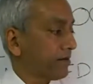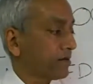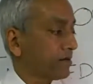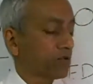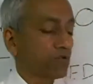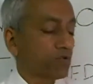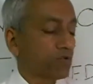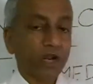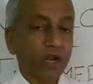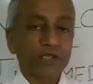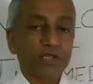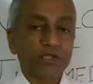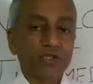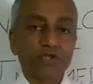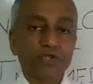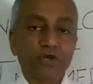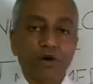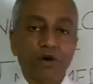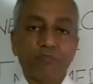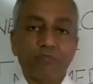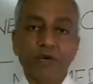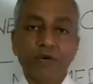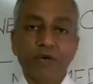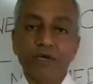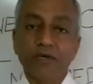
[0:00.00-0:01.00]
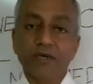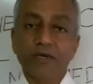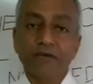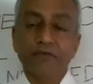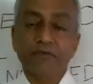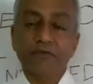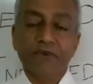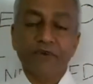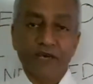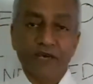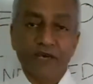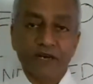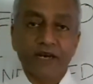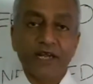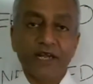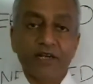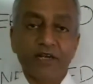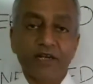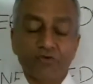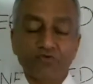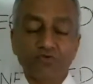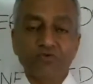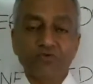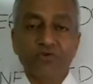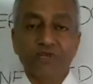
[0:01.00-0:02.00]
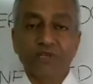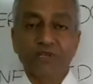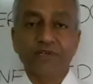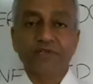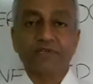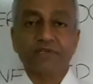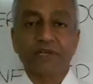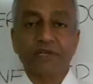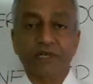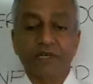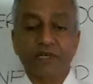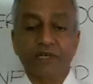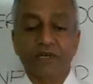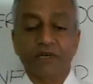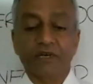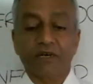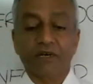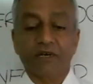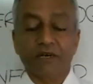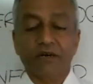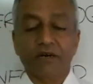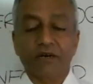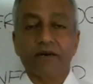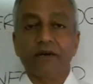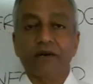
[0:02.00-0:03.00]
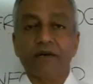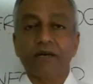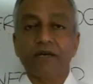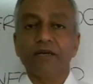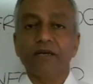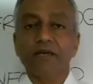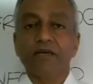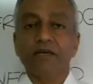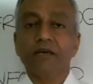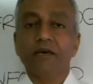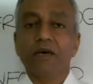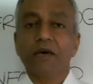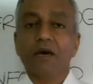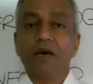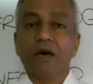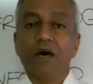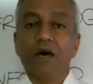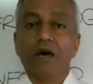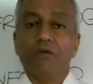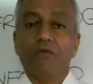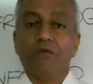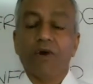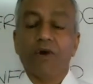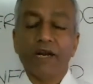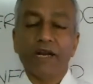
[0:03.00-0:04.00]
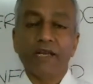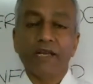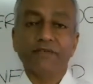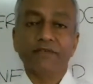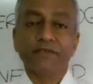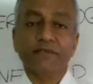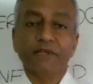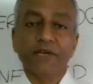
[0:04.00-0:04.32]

Today's topic, we are running two series currently. One is